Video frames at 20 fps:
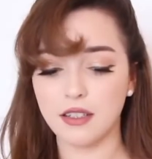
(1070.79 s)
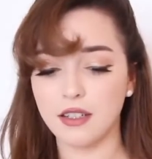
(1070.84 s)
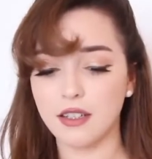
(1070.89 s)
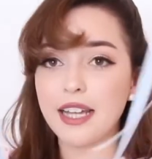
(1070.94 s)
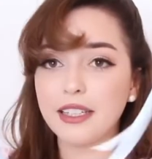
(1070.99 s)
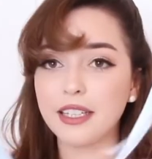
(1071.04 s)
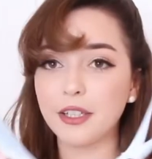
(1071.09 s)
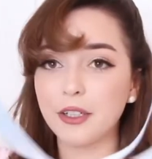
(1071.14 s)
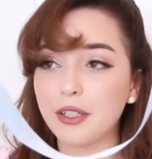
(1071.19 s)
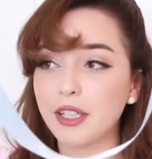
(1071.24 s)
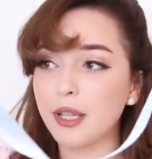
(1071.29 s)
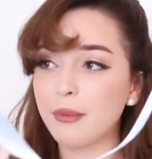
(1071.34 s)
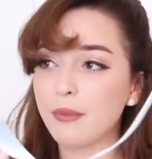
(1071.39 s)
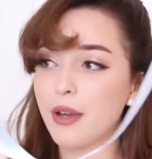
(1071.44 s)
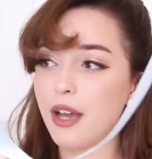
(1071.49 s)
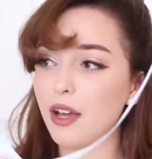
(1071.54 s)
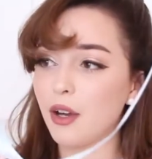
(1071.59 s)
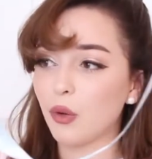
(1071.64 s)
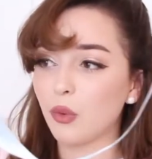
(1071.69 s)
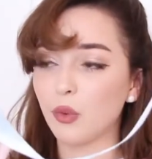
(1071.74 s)
I literally
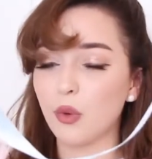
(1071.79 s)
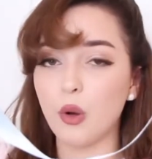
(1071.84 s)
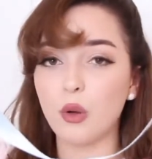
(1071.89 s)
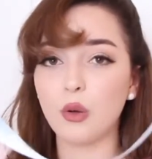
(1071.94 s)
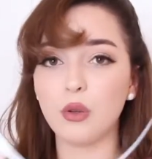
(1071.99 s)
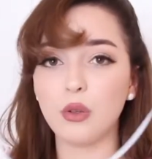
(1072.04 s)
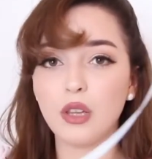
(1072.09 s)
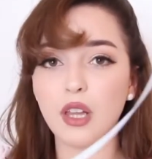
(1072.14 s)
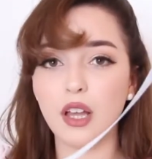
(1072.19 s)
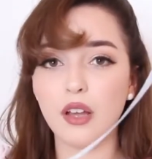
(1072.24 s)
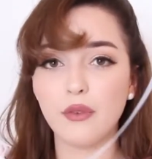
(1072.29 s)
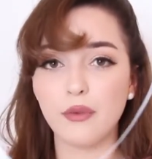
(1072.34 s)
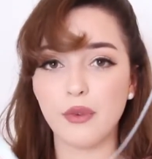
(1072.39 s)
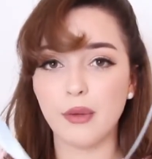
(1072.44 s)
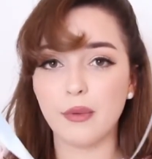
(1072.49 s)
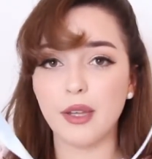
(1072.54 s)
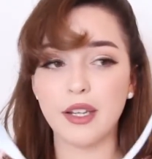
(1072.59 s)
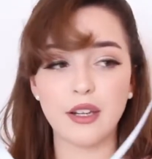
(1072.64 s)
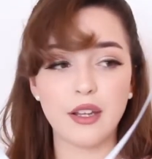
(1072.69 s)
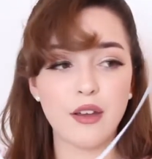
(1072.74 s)
bought a roll of
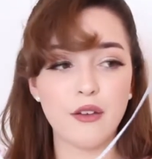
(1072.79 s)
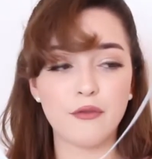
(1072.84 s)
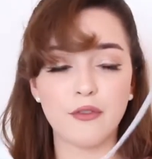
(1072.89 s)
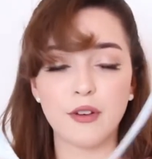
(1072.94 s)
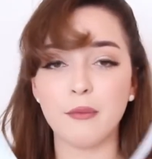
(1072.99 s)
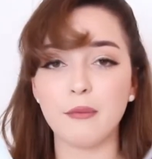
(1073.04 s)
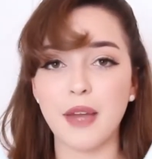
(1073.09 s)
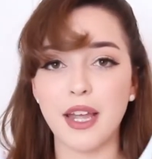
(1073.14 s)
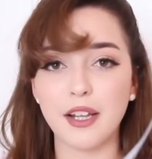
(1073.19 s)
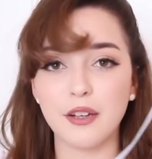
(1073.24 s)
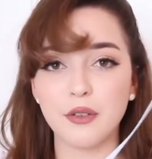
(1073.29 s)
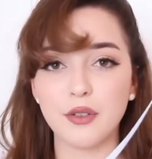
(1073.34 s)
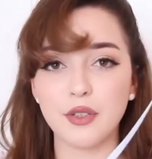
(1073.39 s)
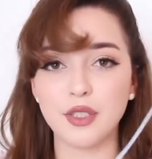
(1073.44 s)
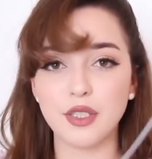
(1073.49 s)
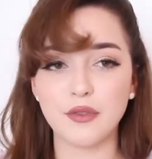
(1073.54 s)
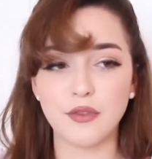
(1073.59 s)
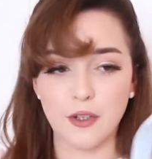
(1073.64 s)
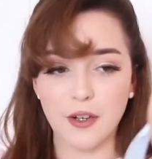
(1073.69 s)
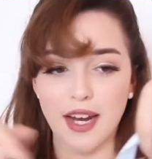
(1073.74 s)
ribbon from
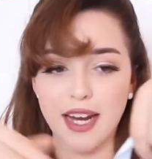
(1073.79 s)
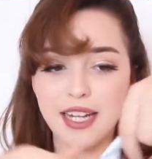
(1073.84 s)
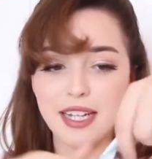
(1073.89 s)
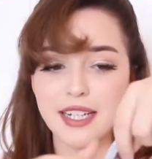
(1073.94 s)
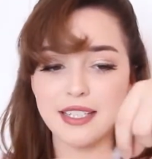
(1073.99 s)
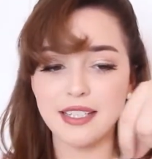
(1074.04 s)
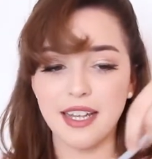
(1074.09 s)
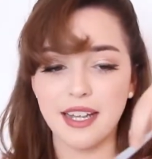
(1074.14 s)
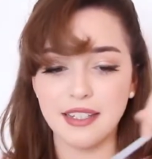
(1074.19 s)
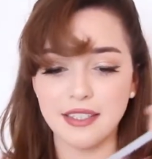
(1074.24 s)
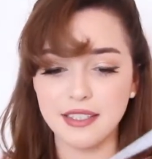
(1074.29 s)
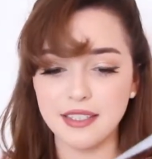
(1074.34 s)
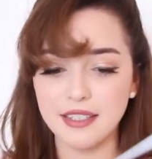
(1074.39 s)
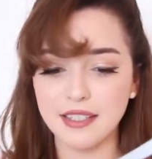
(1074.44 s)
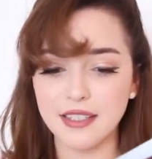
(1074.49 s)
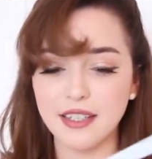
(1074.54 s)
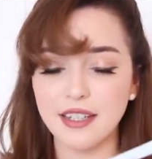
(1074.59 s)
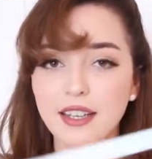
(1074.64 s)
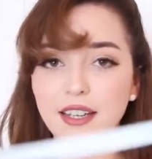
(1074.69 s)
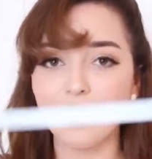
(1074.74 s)
Michael's for 80
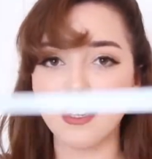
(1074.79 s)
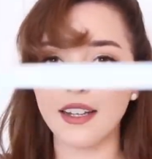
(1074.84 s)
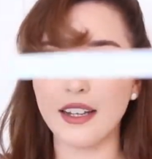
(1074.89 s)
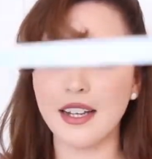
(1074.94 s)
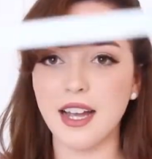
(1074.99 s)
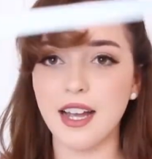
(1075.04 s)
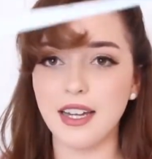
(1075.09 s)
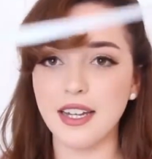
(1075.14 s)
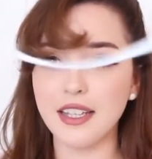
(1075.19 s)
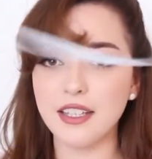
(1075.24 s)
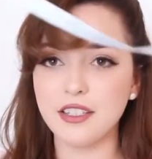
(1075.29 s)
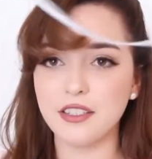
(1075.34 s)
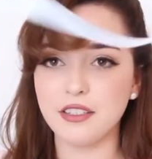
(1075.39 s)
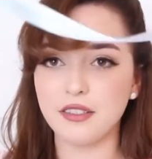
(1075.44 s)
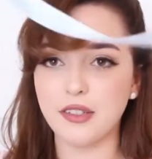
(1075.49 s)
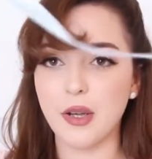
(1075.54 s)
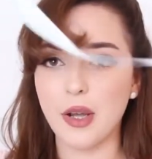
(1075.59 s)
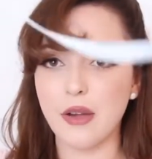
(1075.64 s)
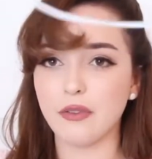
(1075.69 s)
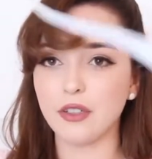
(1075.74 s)
cents, cut it to
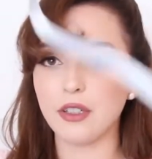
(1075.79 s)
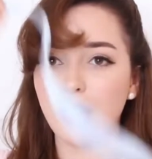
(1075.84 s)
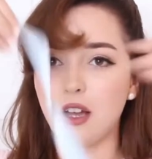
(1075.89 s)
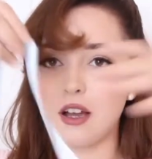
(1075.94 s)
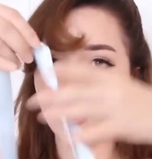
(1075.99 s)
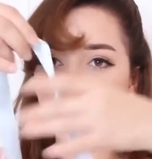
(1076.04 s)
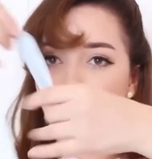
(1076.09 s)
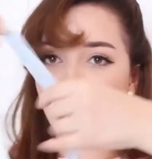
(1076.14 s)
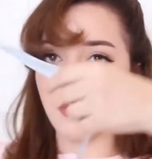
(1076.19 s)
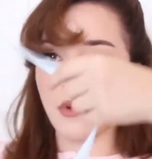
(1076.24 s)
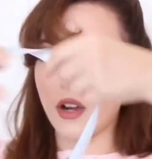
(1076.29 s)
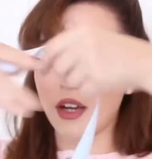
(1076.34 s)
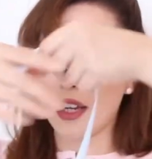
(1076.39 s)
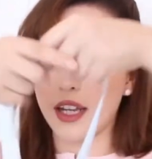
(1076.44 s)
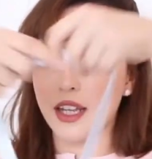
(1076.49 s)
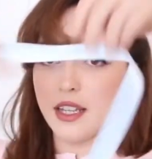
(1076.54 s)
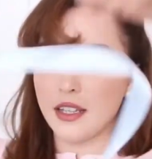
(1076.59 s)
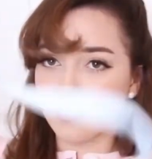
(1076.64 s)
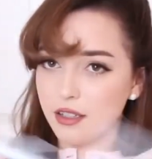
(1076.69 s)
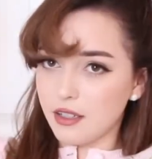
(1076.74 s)
however long I want
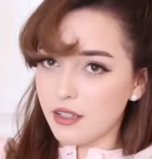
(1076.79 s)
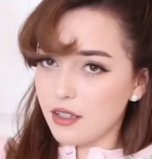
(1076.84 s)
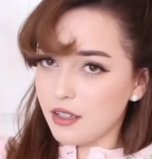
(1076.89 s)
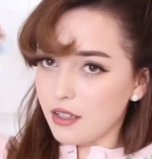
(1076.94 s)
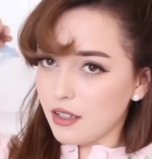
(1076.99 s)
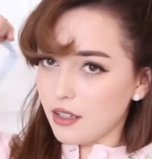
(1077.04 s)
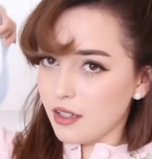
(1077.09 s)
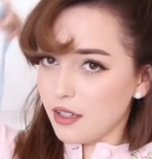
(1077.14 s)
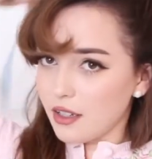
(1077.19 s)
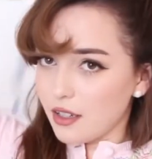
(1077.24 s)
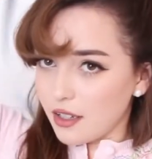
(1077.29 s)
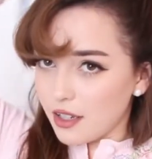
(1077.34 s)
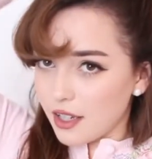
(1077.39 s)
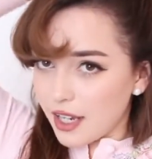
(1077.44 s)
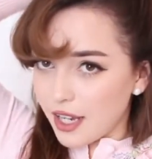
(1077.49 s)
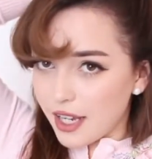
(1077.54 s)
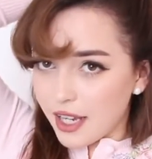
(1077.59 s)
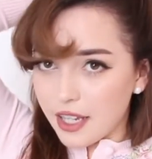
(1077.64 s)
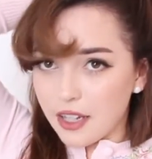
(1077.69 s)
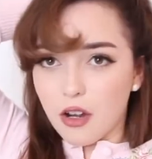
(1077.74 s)
it,
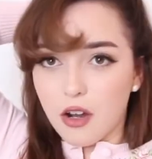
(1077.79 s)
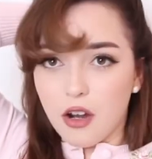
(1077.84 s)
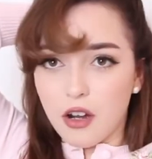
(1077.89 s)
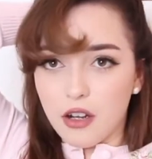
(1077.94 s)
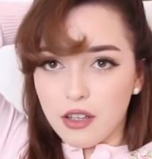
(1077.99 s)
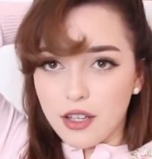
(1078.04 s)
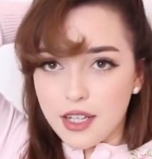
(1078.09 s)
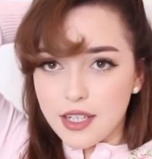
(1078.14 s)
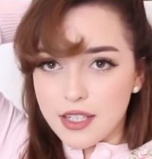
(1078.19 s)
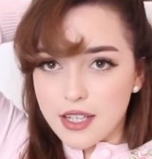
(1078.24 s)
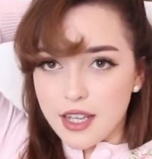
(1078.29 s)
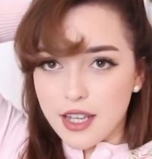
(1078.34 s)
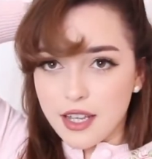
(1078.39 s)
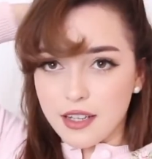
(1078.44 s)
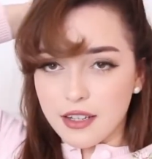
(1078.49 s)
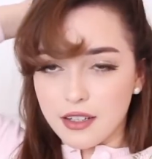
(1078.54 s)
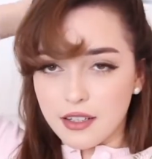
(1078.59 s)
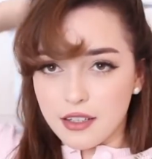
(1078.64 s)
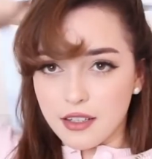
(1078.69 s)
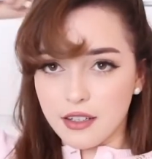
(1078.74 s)
and all I
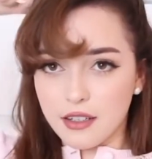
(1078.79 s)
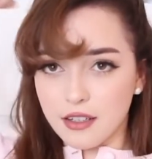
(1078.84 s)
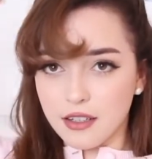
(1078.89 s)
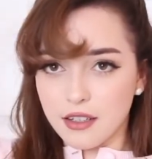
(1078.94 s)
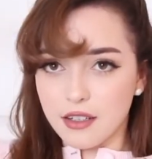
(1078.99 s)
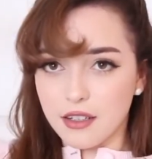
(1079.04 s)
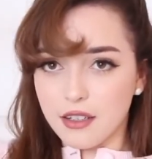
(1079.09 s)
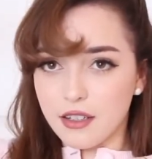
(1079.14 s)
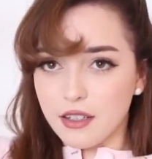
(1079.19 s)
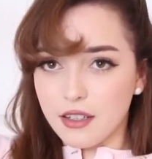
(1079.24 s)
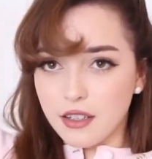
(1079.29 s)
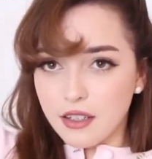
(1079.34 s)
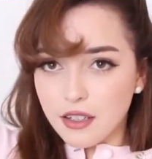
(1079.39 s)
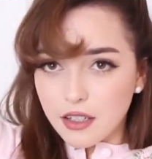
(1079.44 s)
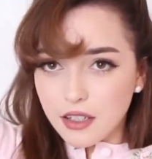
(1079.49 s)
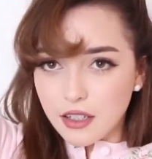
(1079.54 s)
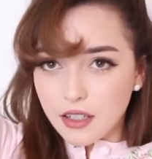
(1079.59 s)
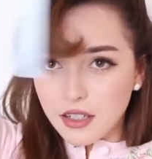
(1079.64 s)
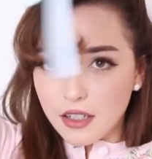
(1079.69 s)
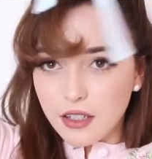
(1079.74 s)
did
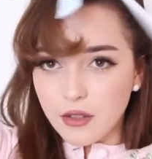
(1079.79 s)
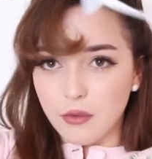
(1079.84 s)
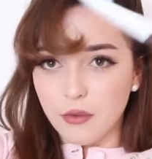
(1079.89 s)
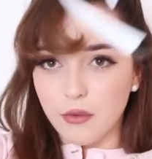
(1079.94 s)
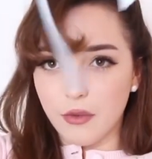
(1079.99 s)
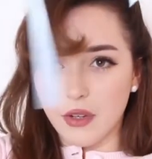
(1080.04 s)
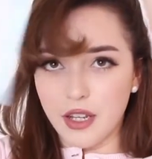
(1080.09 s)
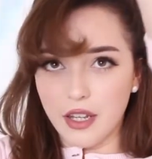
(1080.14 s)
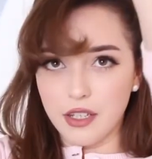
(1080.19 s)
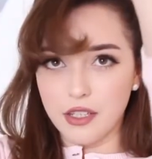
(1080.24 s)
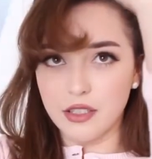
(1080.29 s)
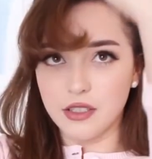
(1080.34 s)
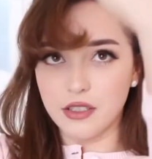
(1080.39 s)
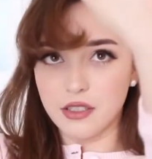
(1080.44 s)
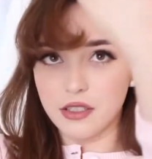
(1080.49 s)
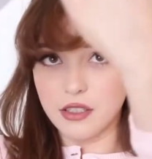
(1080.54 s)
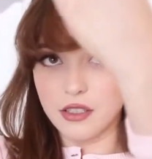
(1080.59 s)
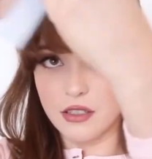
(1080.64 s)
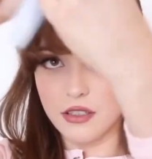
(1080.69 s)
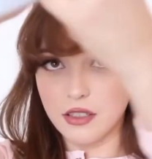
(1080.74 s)

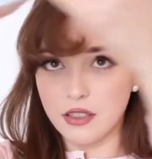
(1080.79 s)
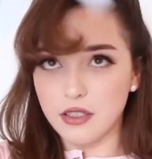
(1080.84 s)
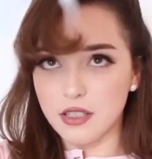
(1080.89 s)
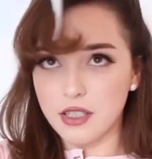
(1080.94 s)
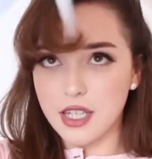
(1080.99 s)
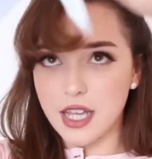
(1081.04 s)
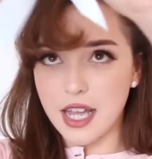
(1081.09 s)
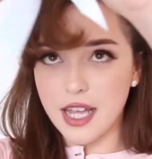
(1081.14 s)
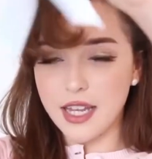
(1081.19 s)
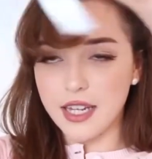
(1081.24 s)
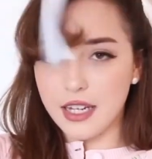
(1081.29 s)
was tie